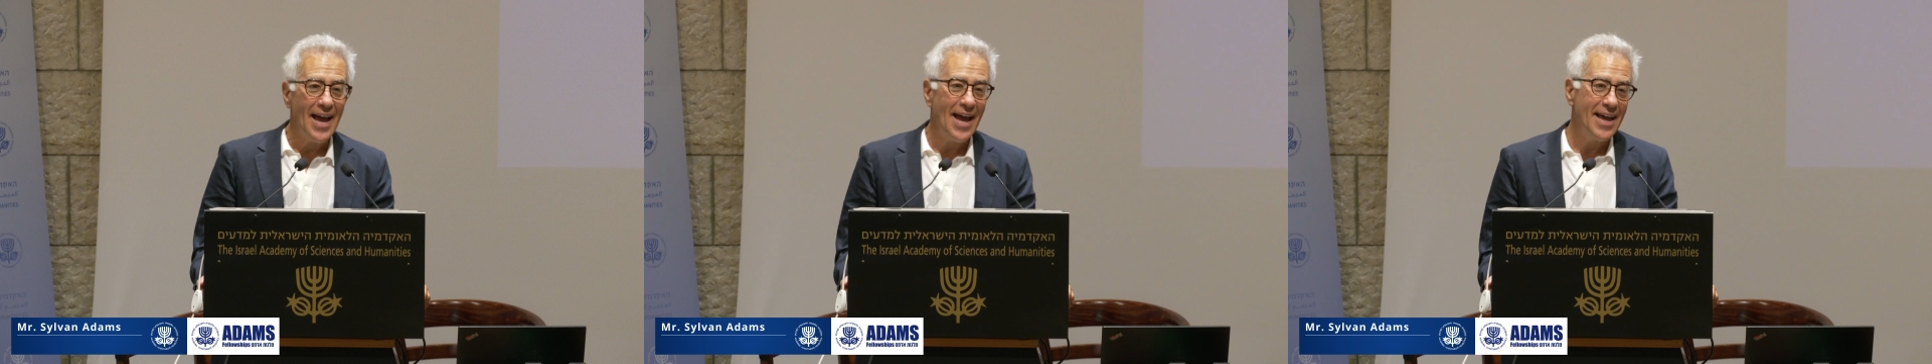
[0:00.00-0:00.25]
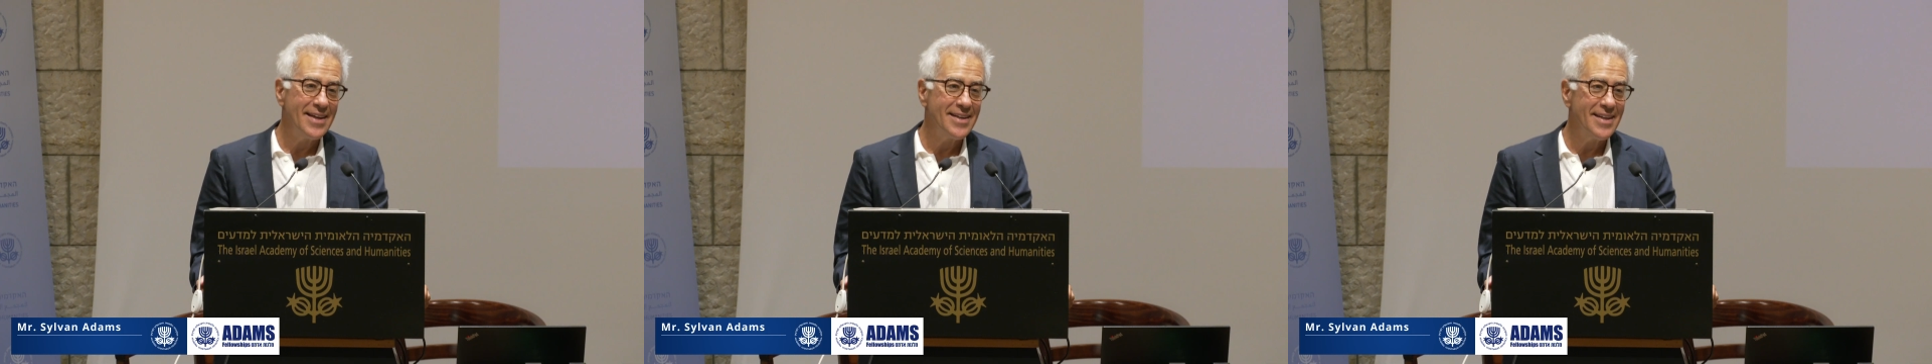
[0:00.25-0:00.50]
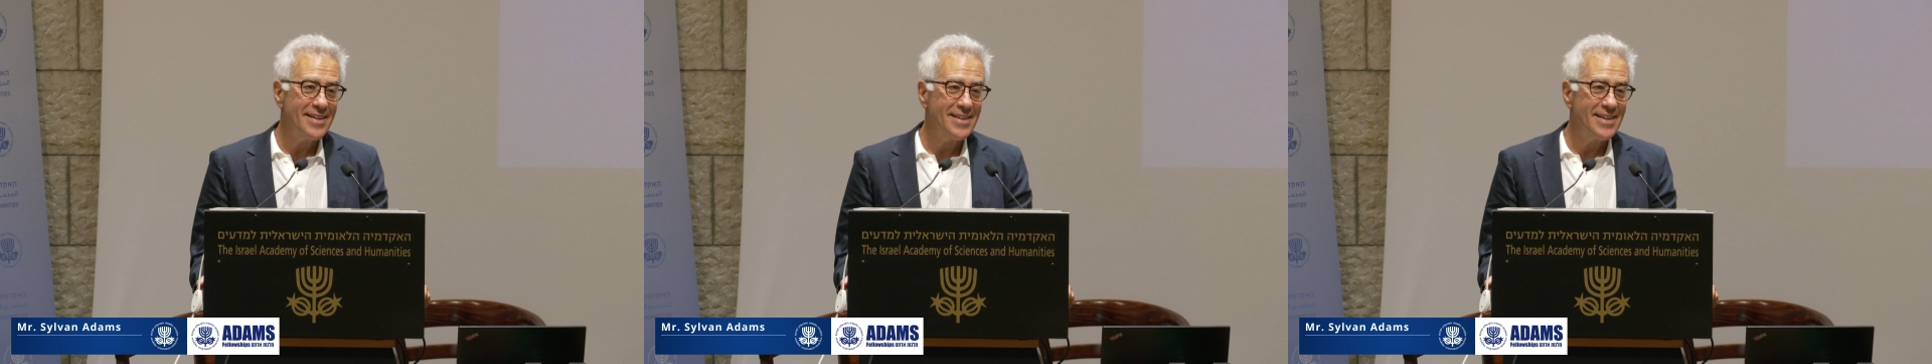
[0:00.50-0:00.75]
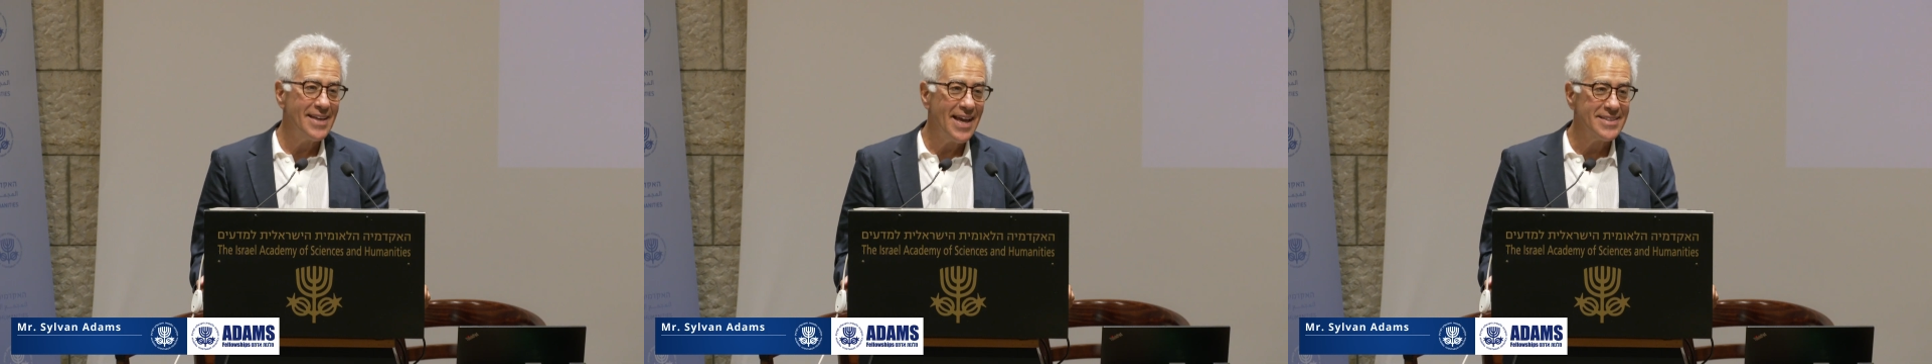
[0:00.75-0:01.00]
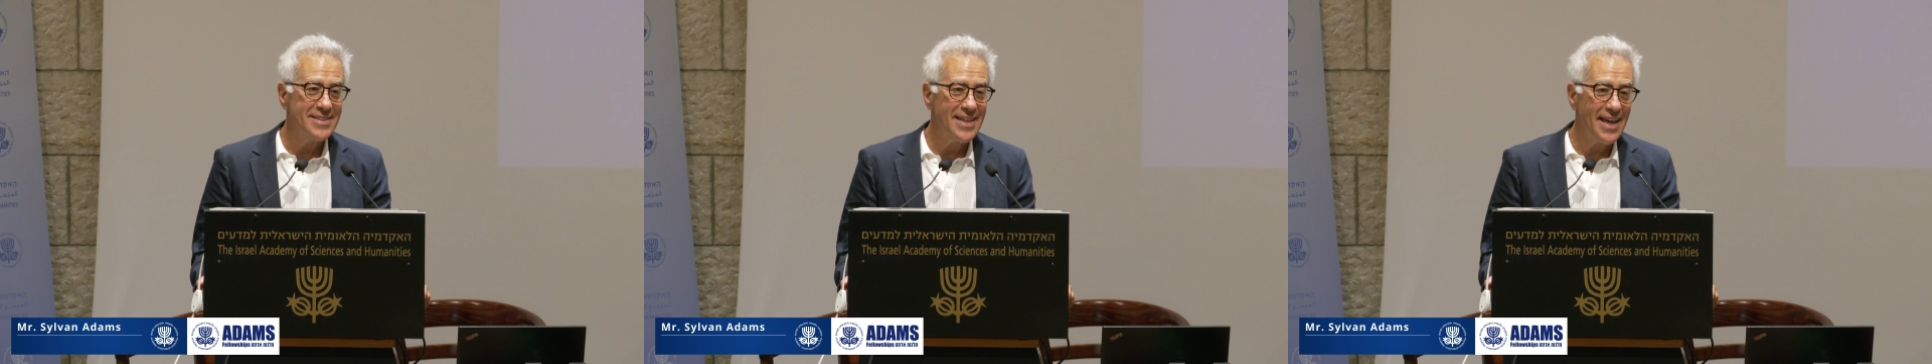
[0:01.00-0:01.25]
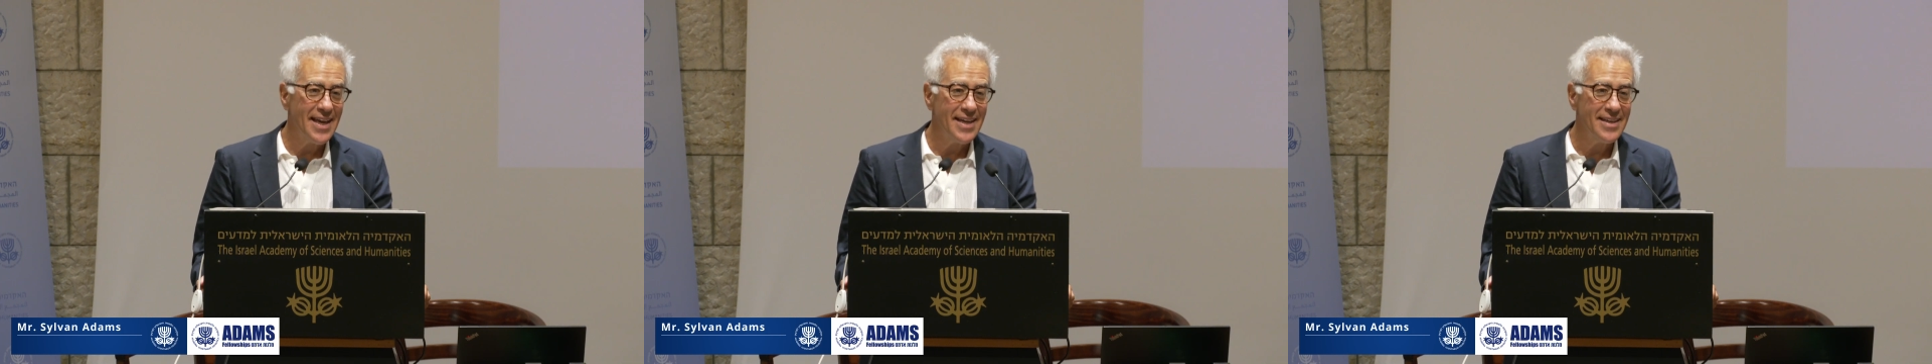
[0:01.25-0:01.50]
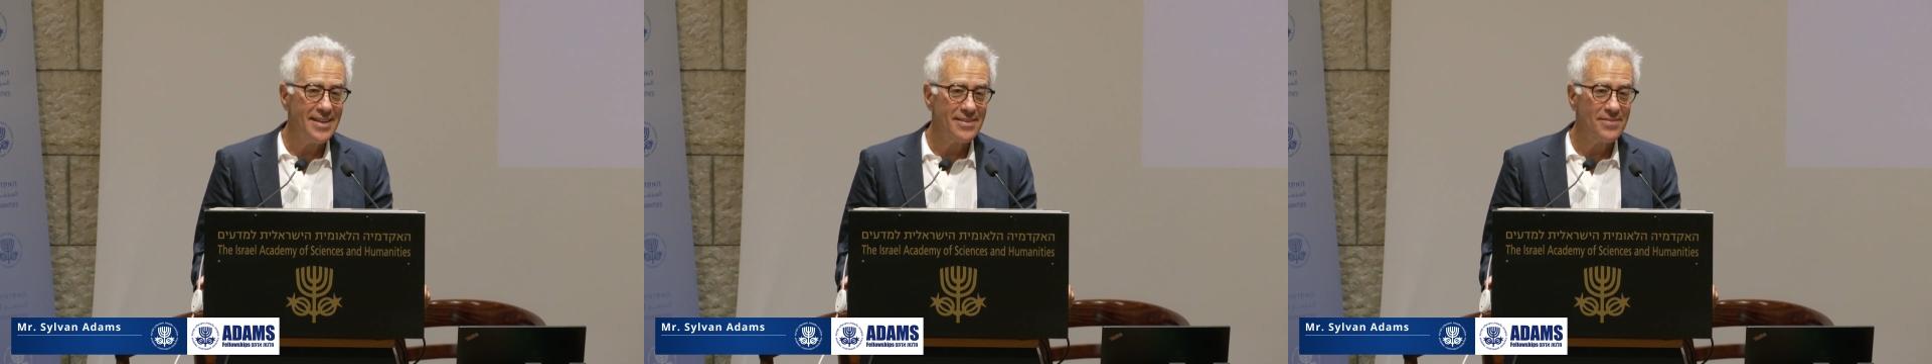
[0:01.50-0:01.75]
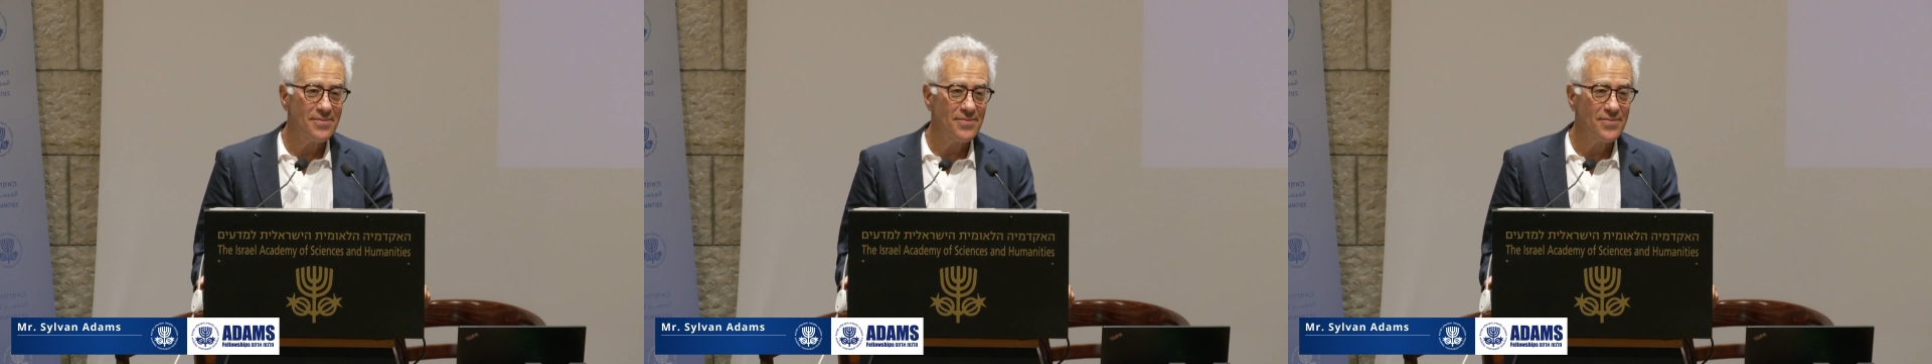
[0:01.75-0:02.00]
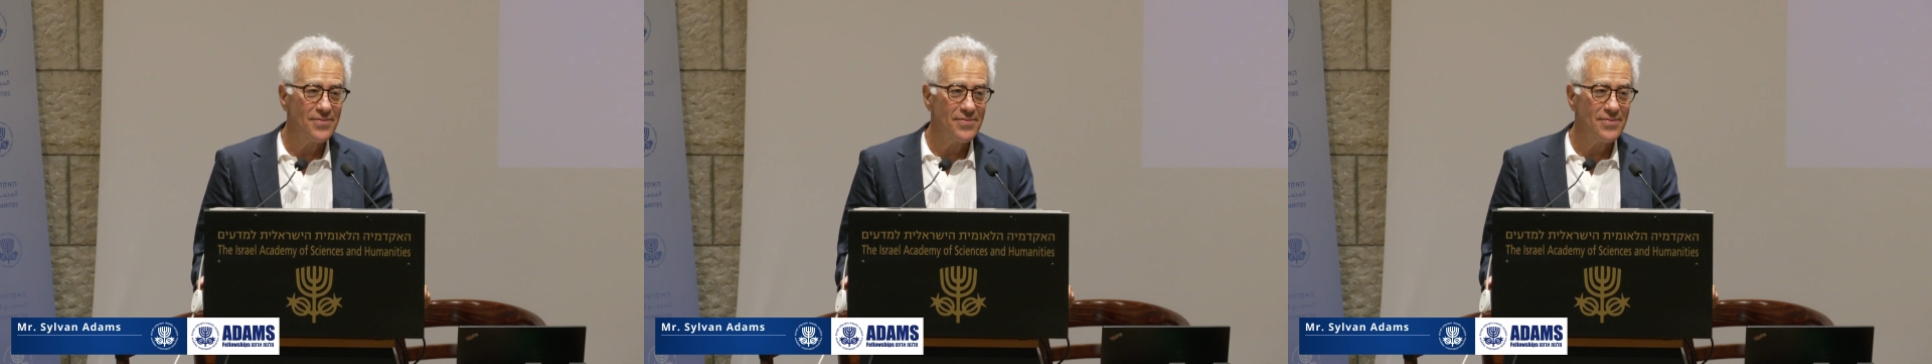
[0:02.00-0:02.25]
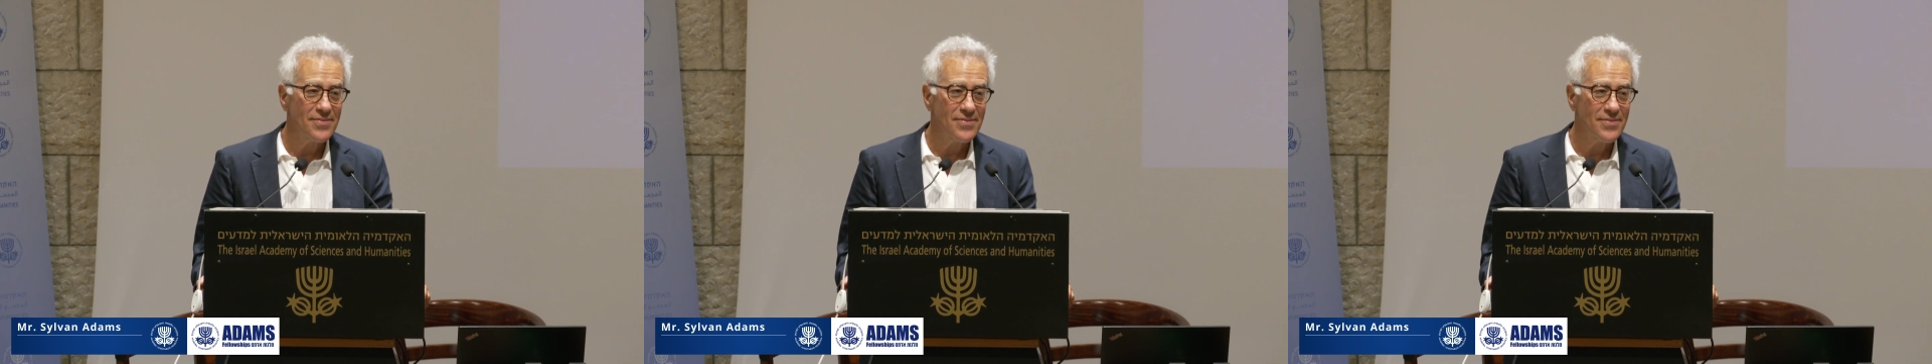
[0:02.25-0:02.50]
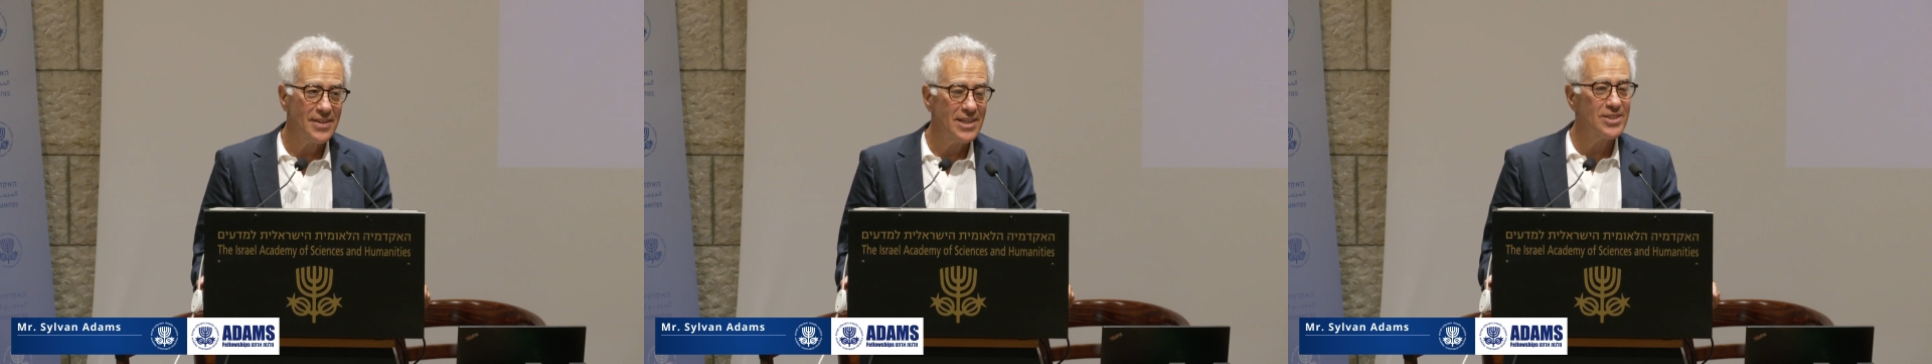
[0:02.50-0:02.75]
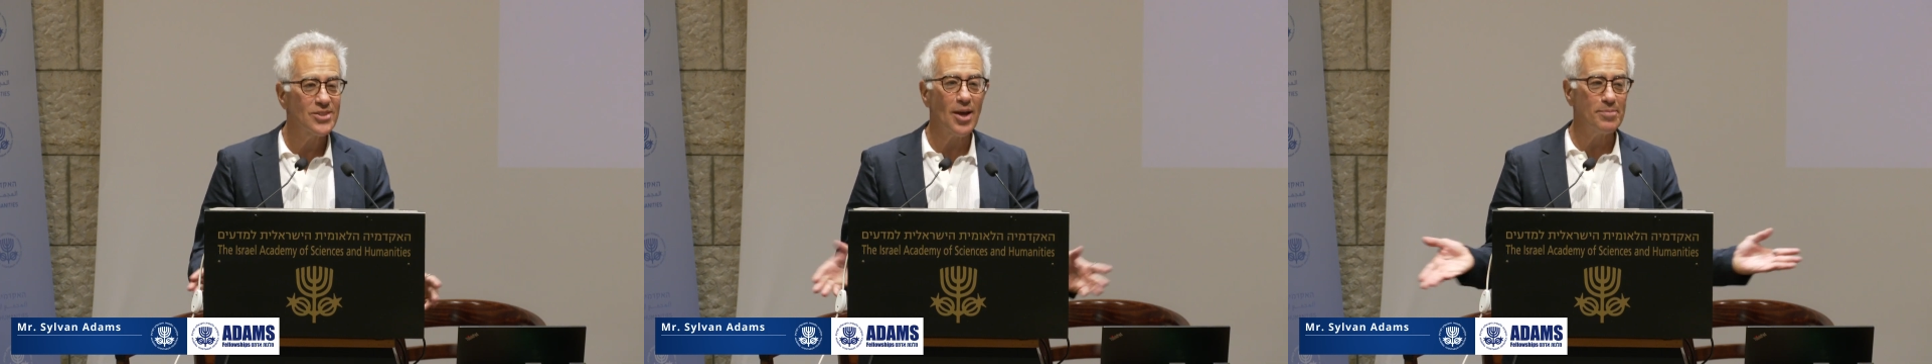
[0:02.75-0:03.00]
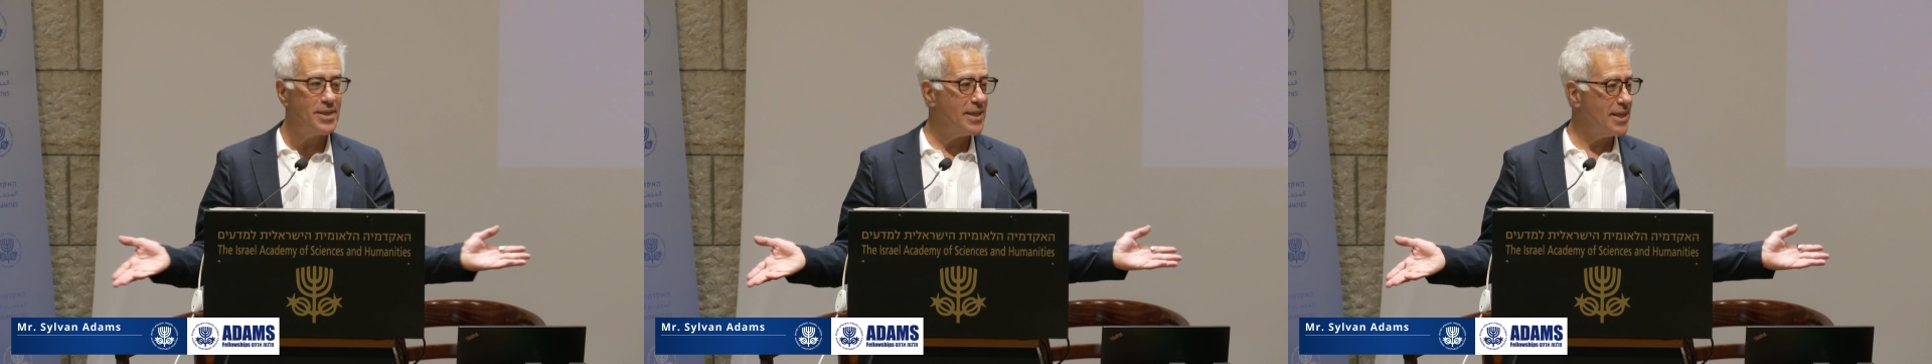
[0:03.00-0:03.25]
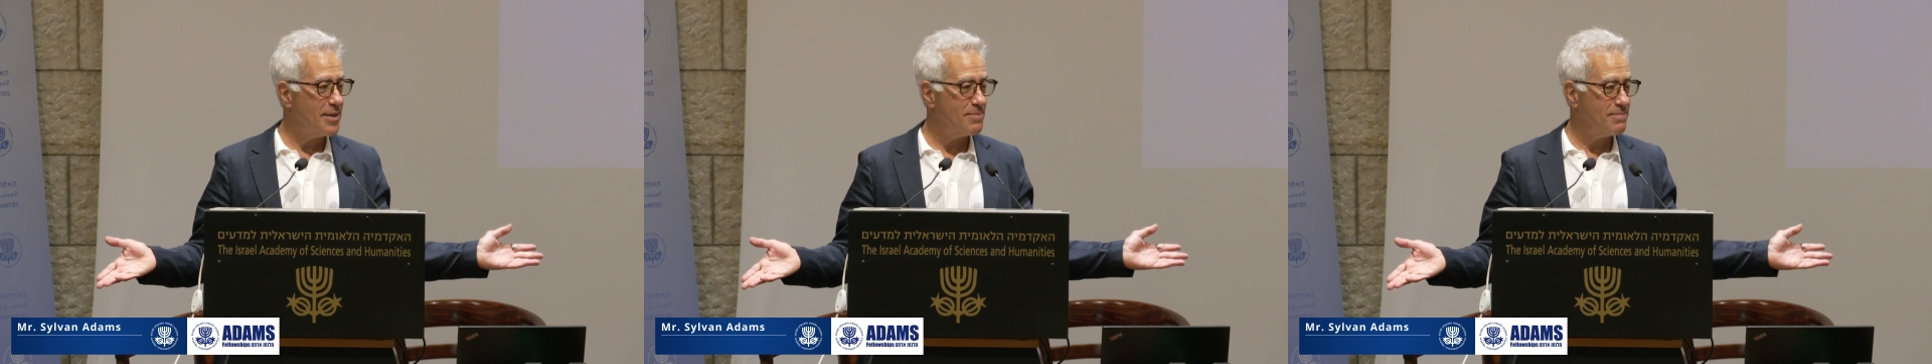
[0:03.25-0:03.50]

And the next day, he stopped eating.